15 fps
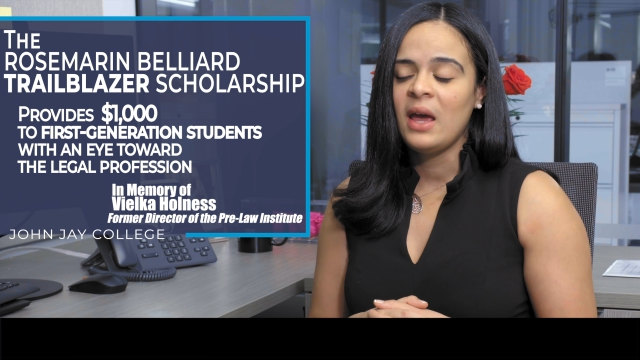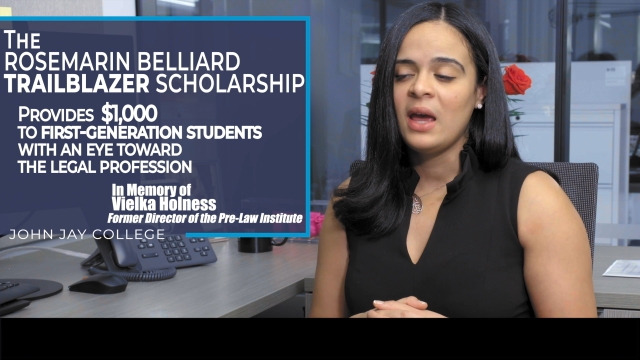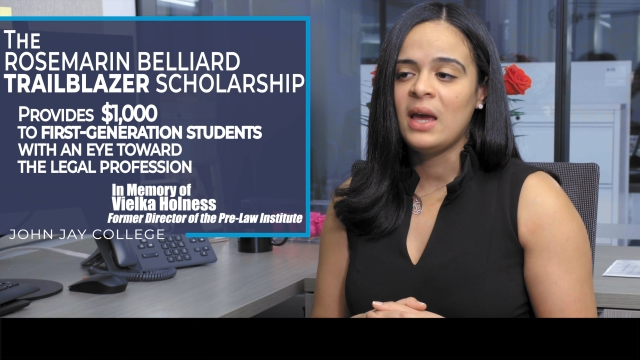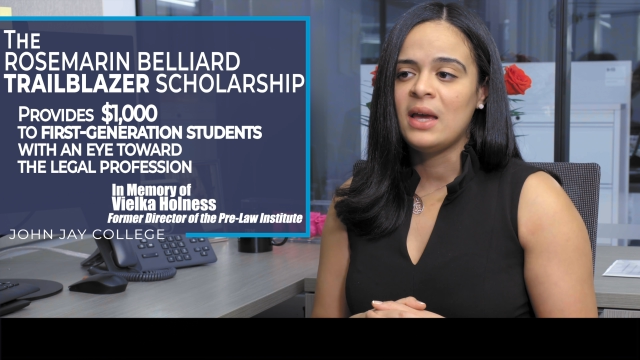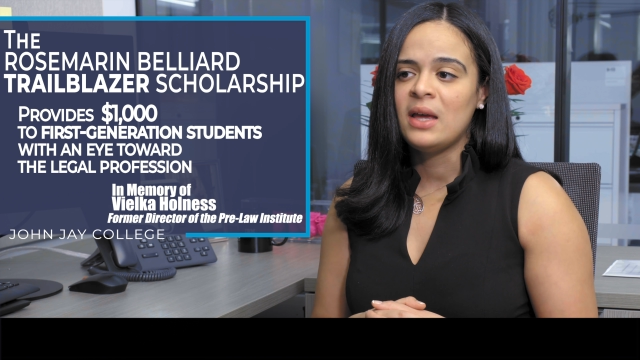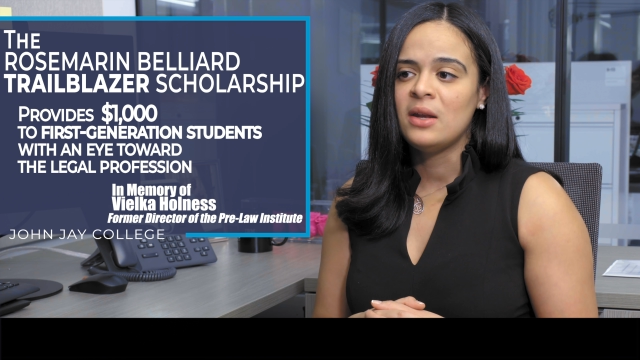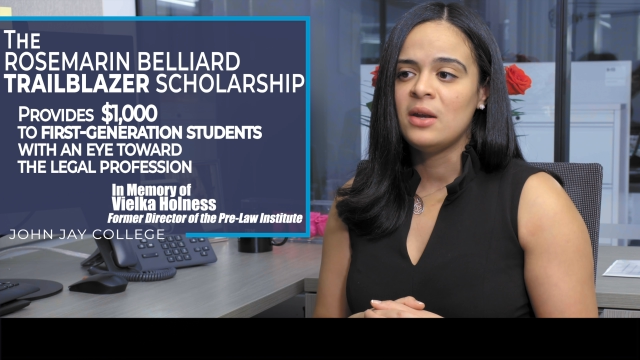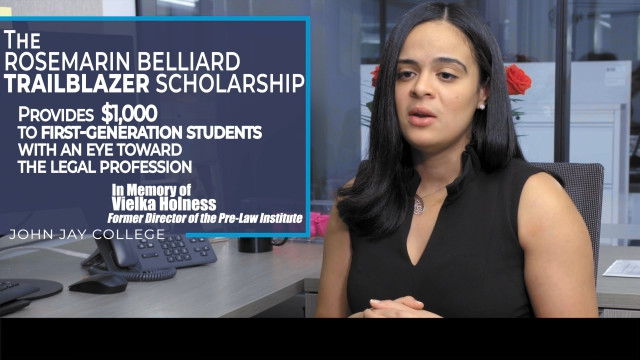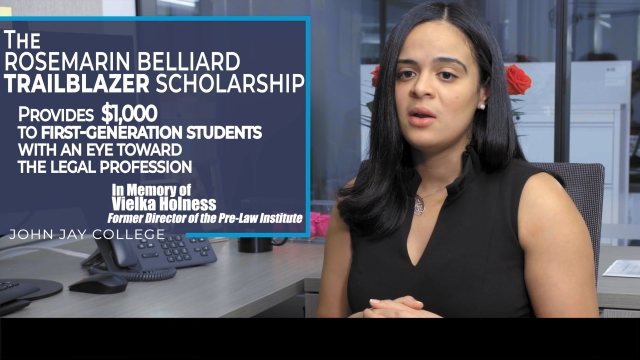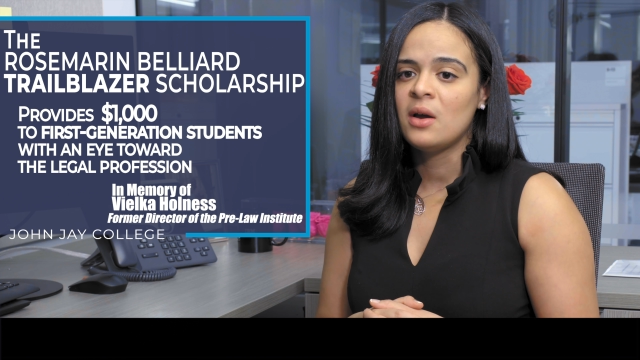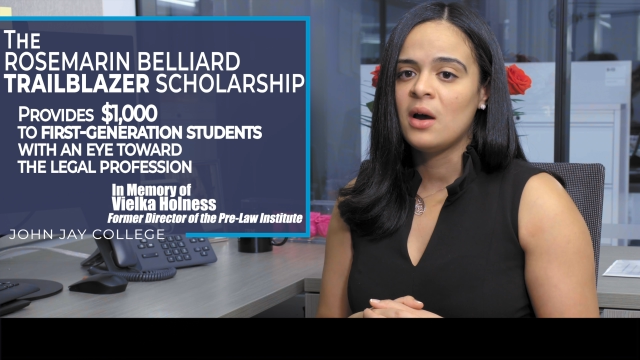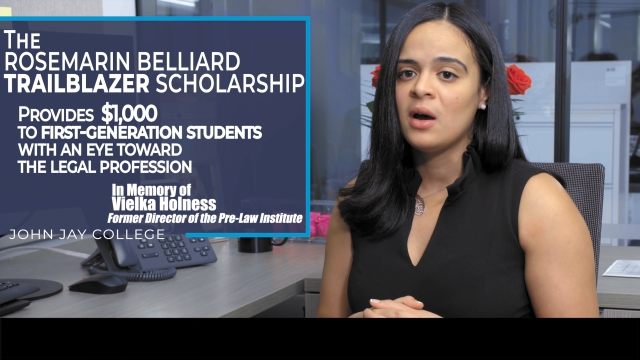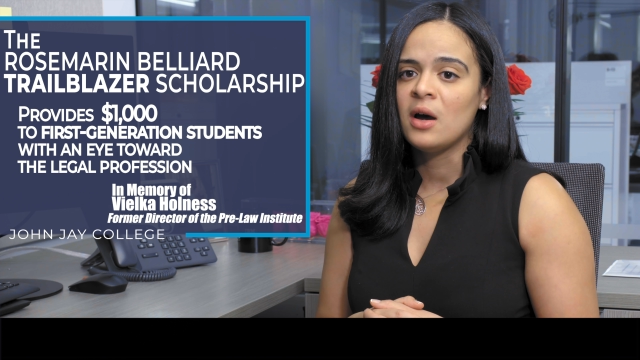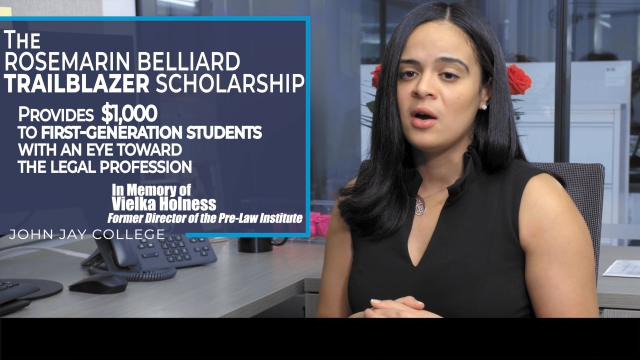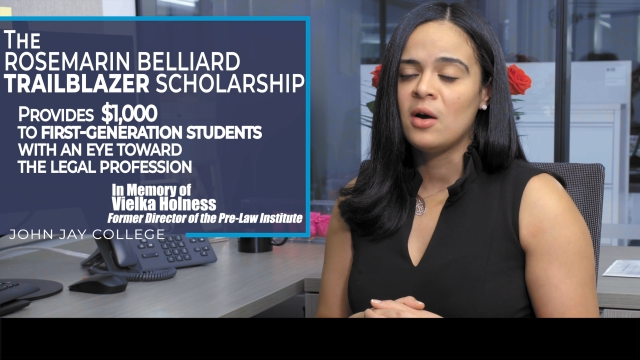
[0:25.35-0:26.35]

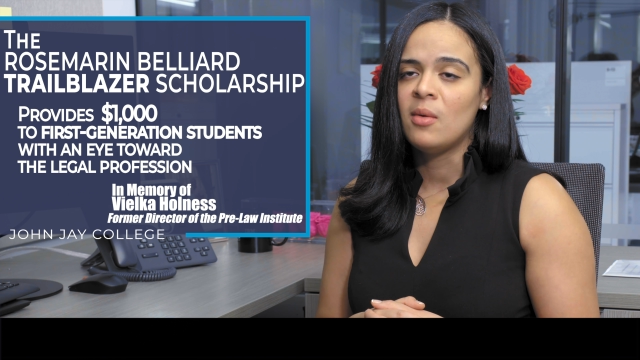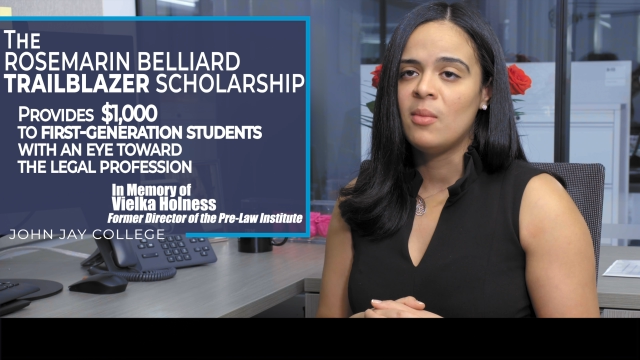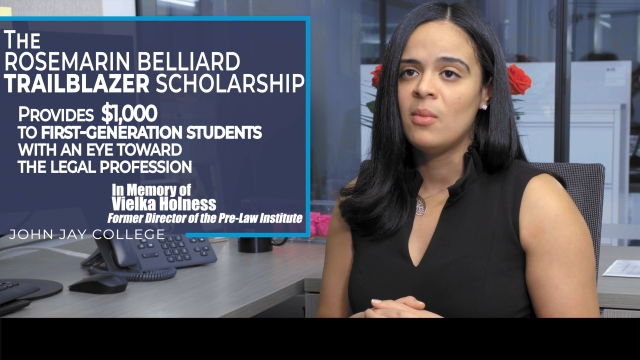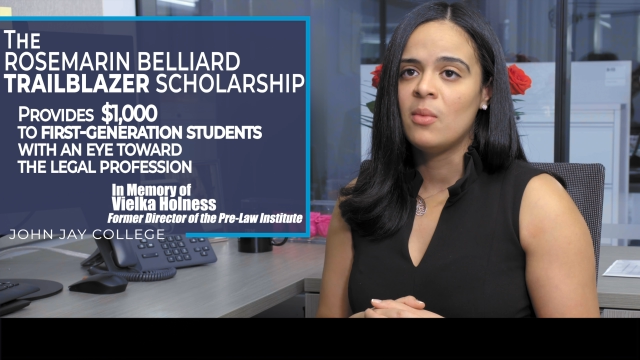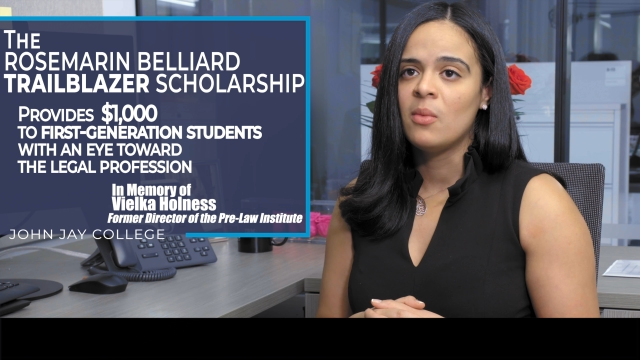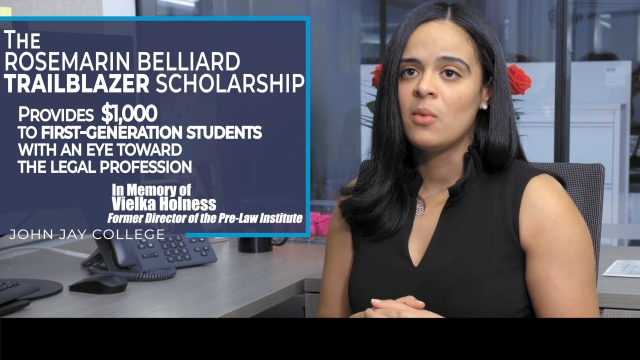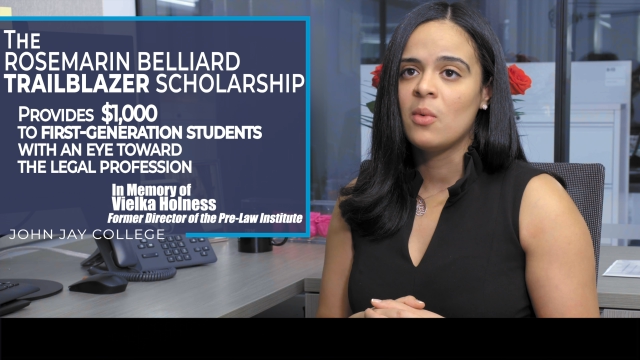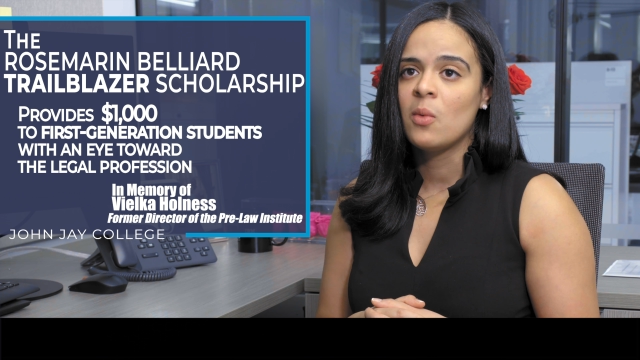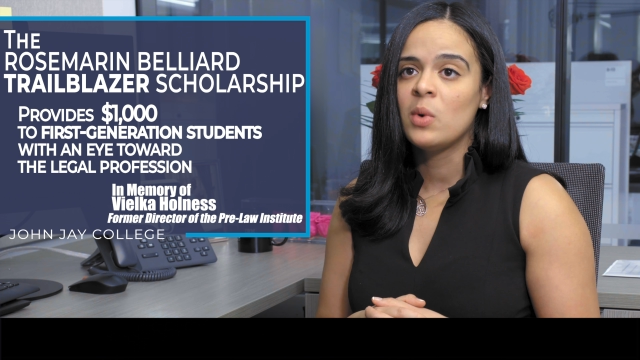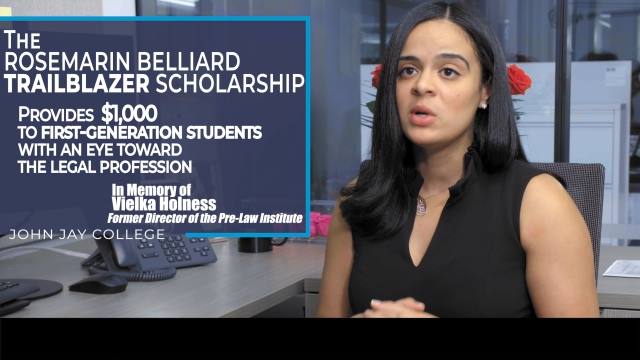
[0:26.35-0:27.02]
and um,